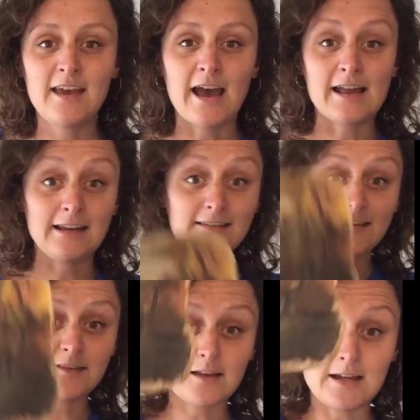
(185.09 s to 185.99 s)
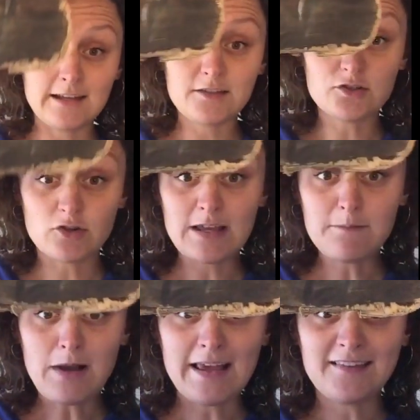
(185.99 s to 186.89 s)
And it's an extreme
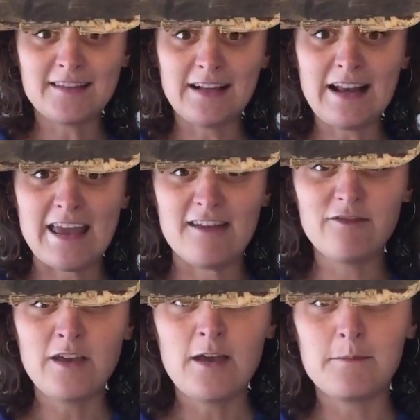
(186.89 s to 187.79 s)
place to live